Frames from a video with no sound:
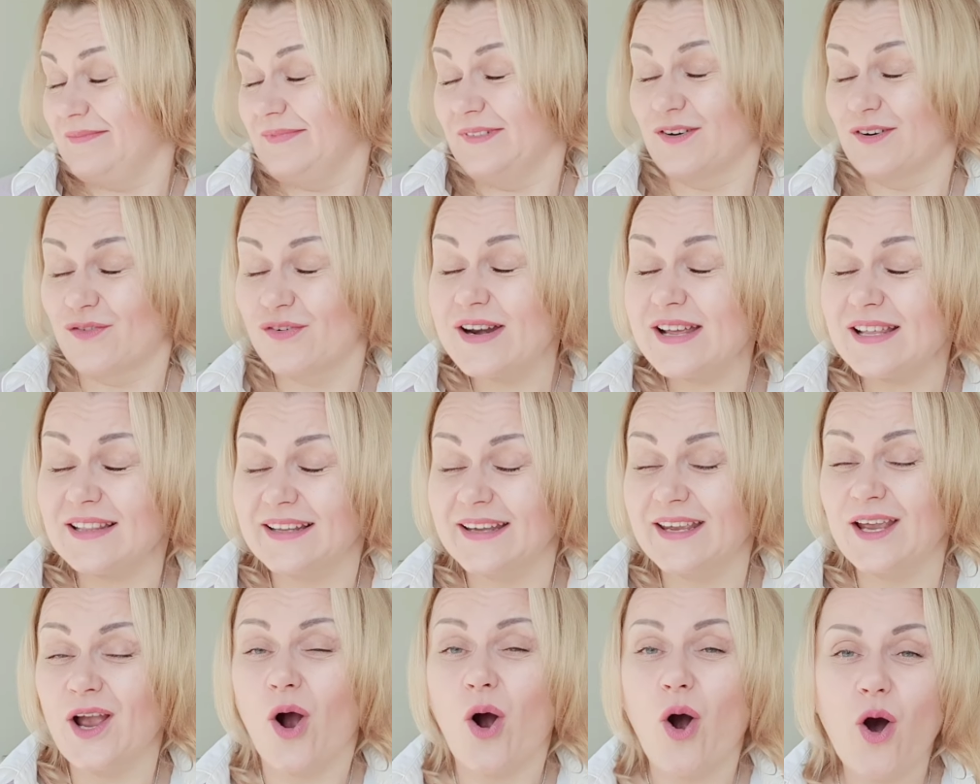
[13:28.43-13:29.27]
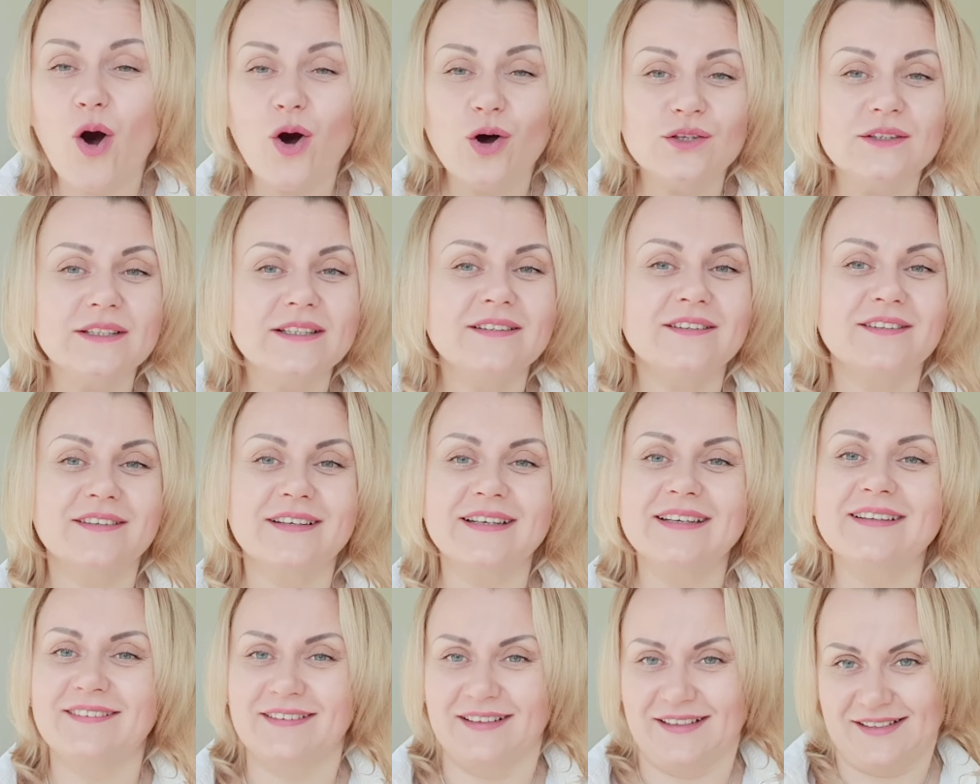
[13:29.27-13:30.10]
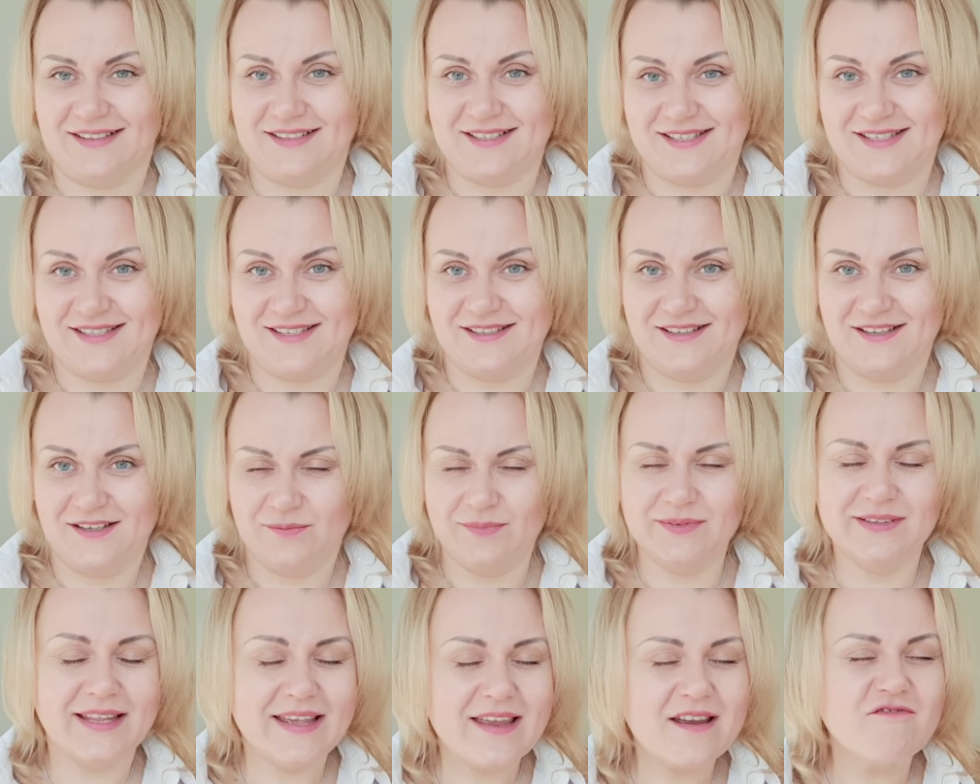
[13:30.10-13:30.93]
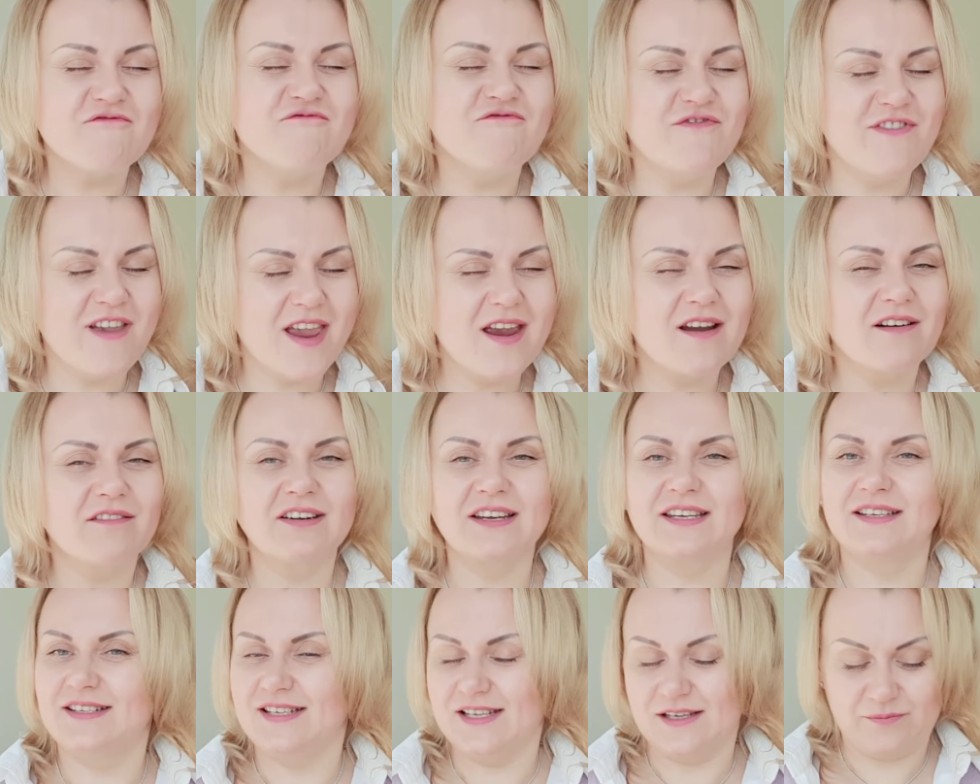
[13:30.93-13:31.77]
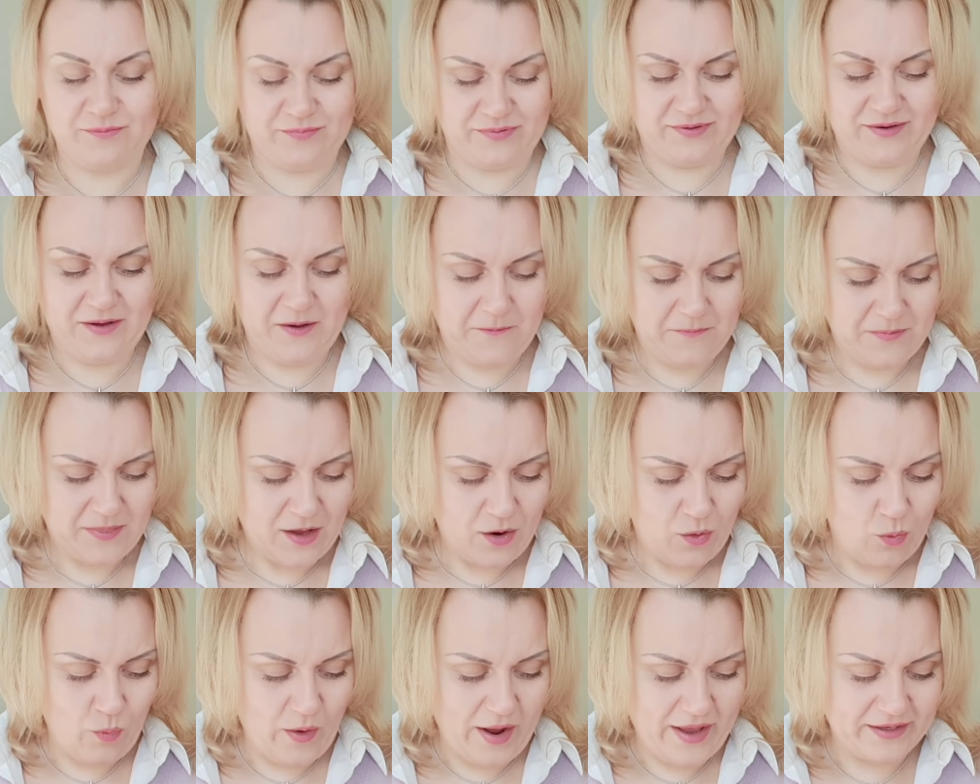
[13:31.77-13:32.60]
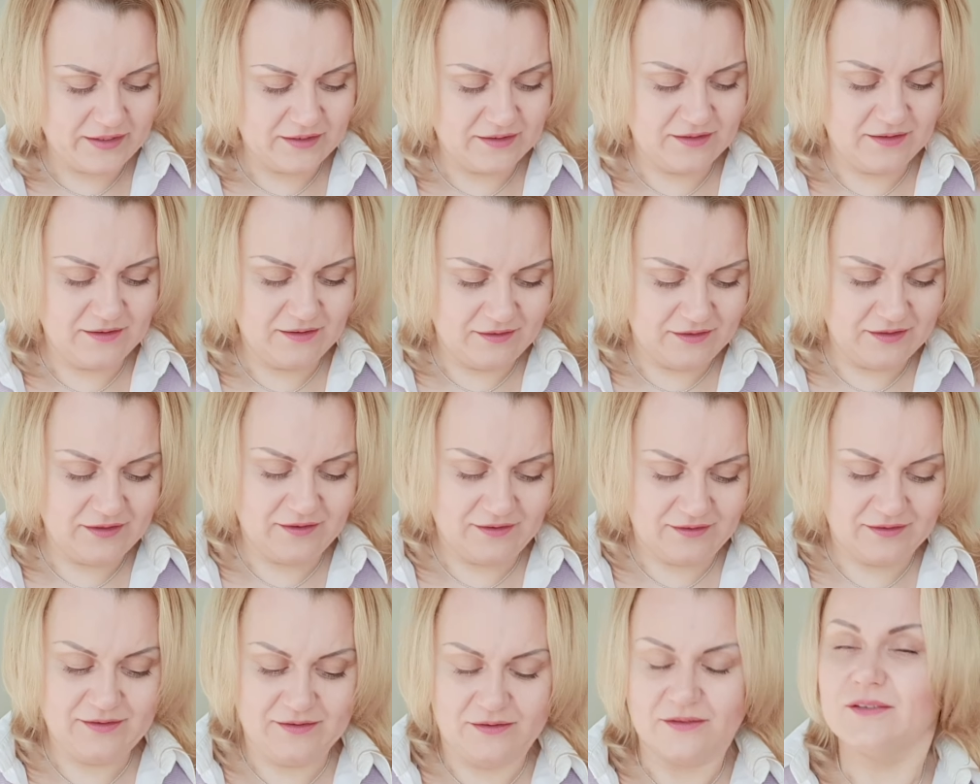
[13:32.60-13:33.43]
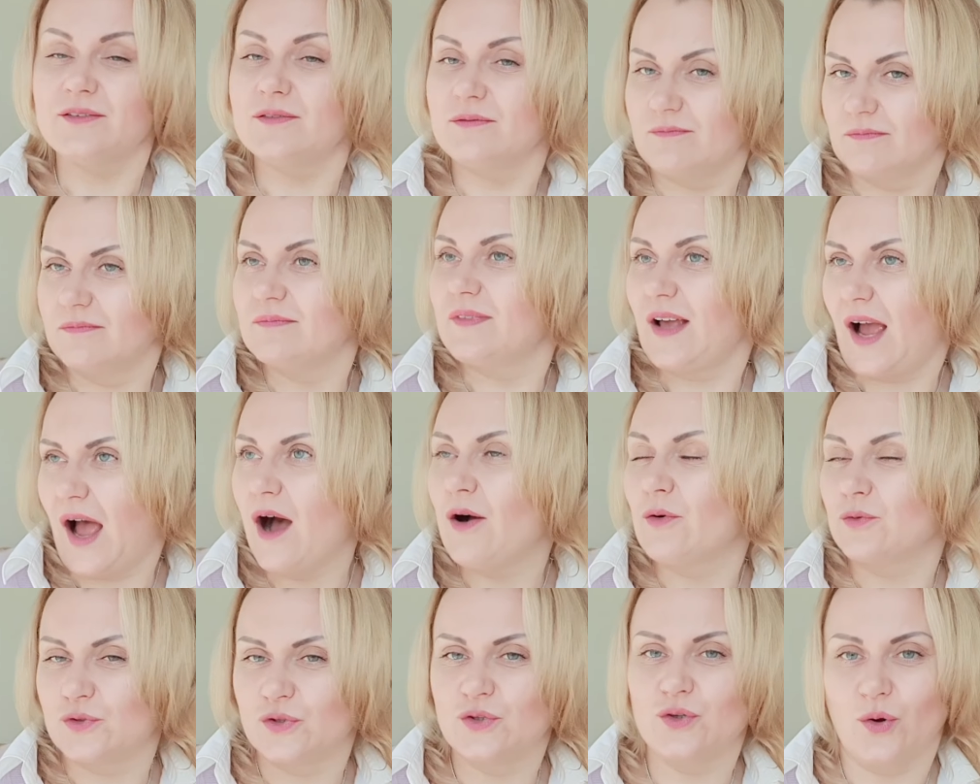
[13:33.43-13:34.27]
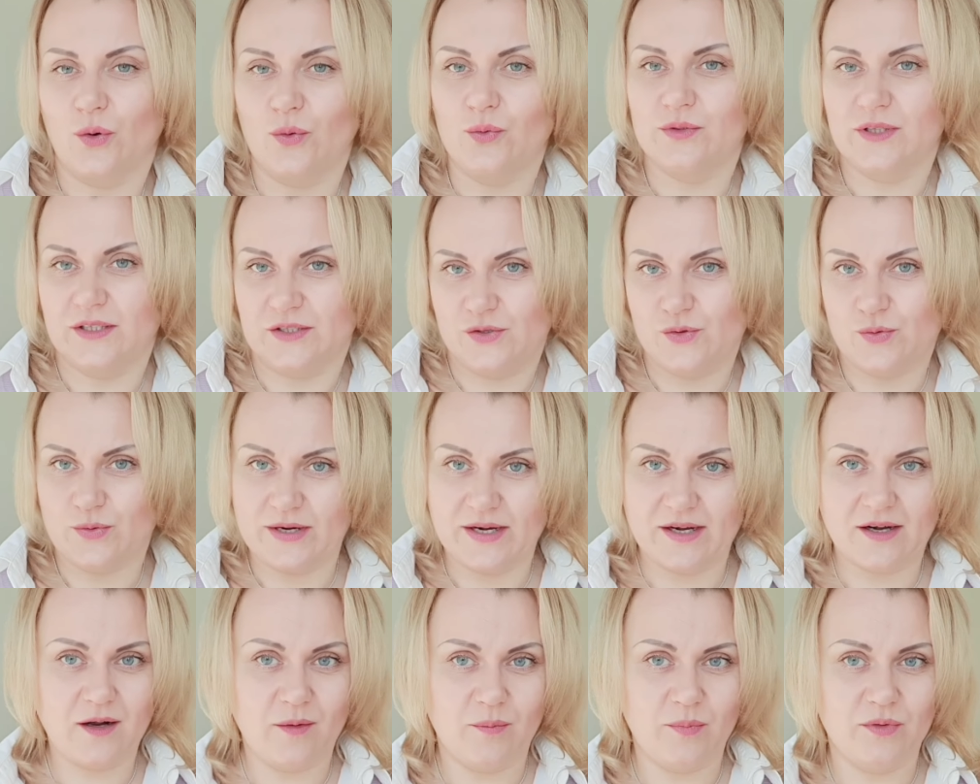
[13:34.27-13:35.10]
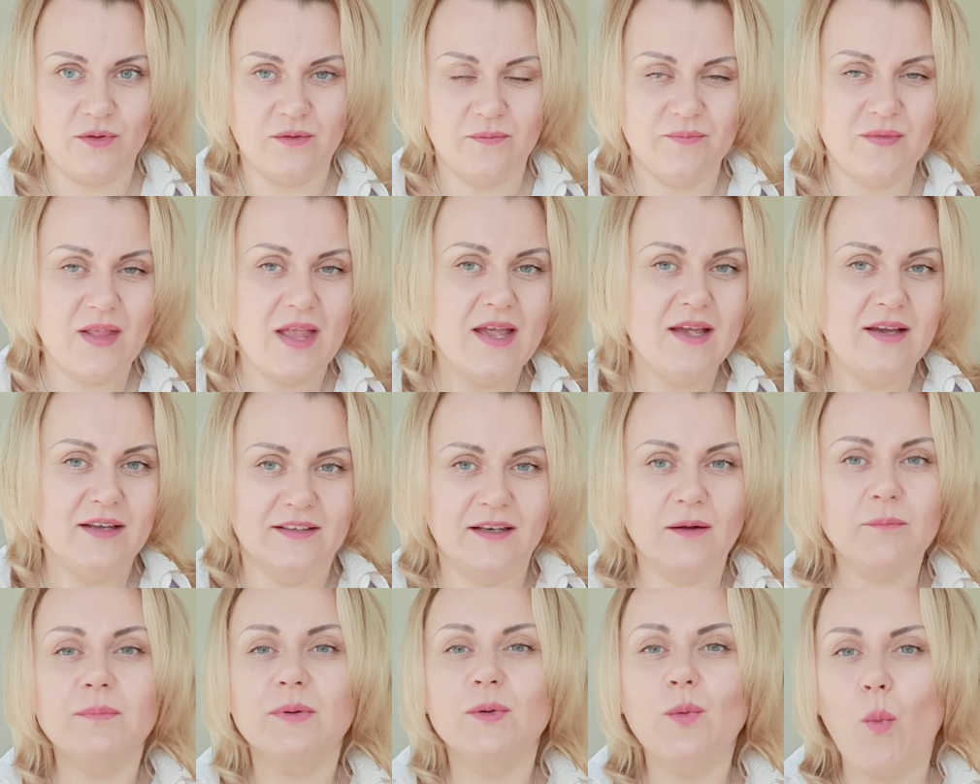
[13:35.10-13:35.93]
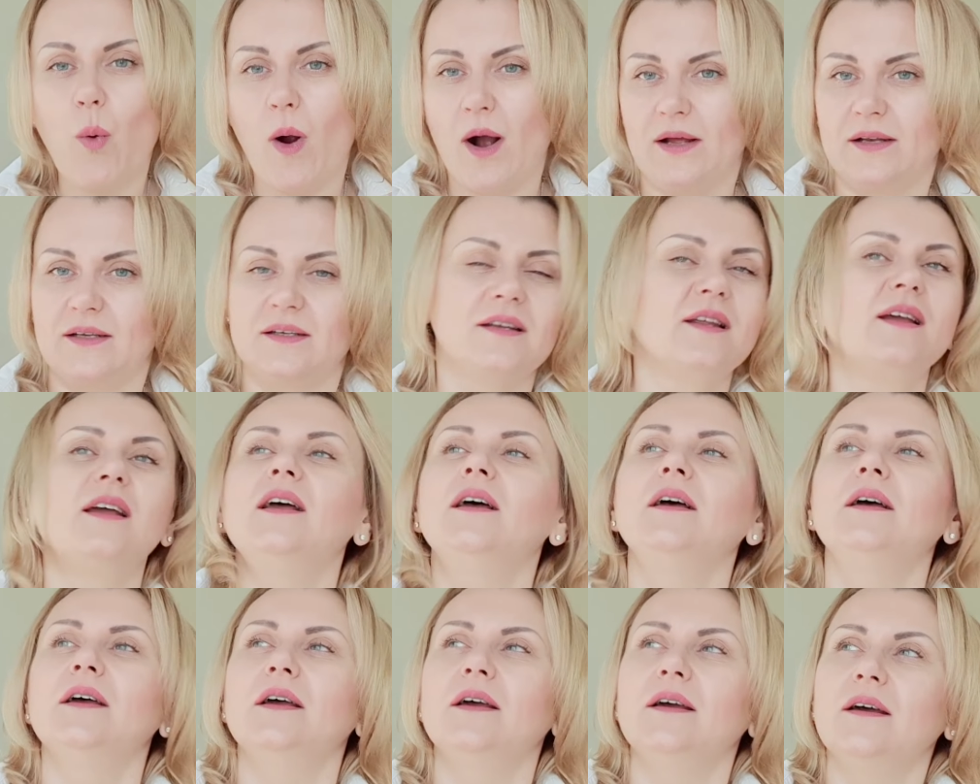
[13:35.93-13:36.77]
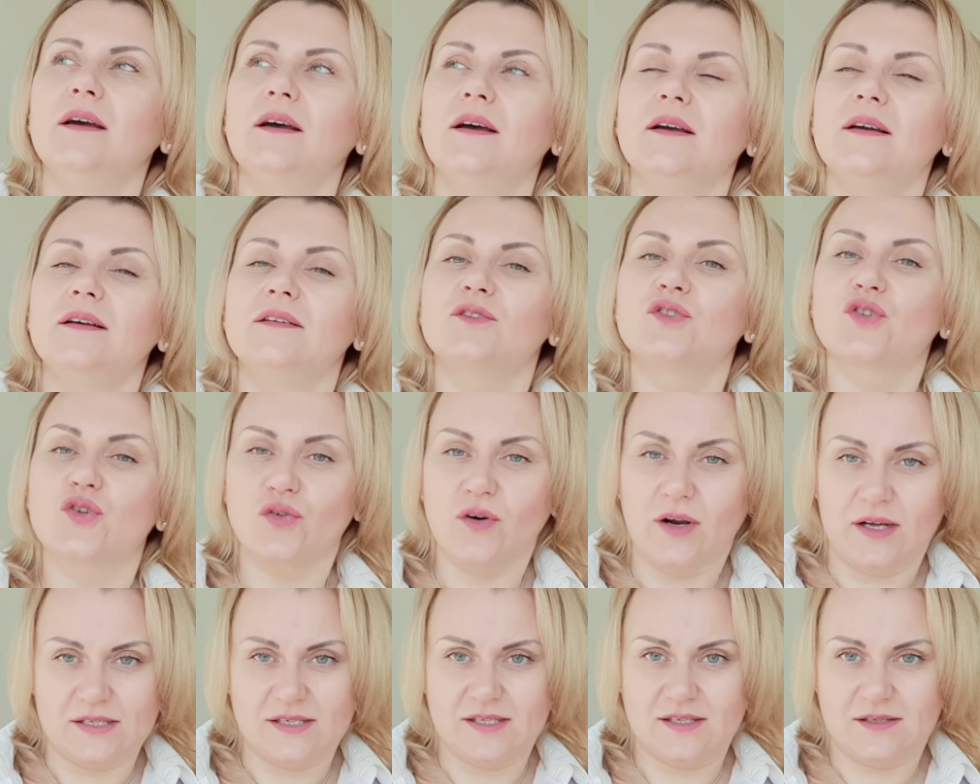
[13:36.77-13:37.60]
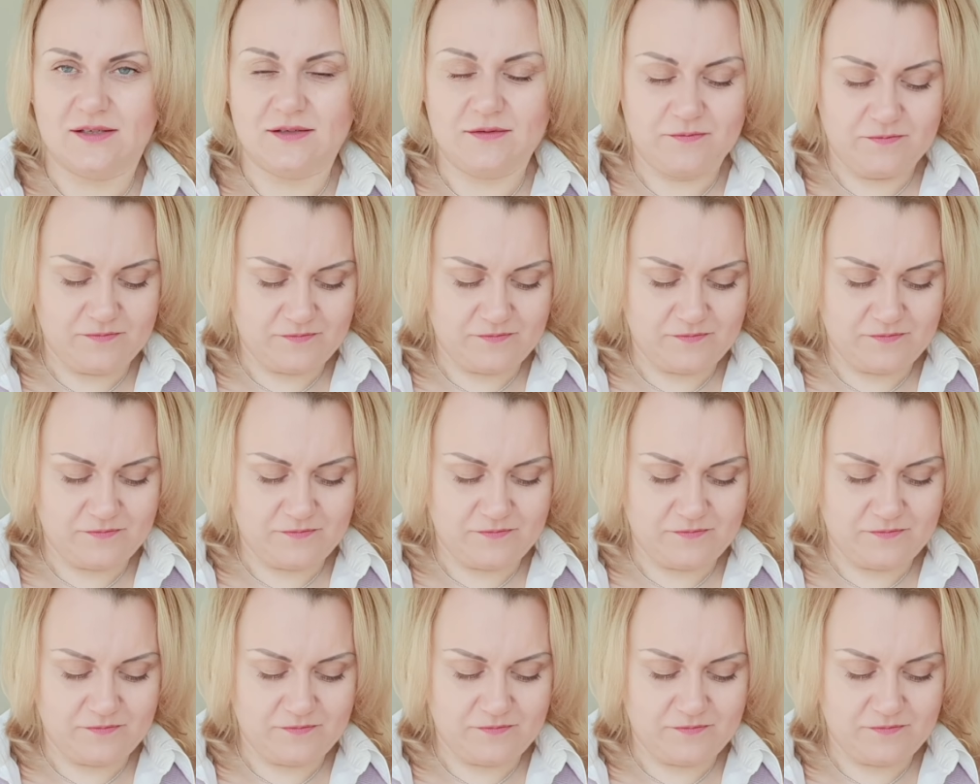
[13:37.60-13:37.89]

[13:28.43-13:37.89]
Really, only three things, but they are very deep. When how to know that you are a couple. Number one, trust.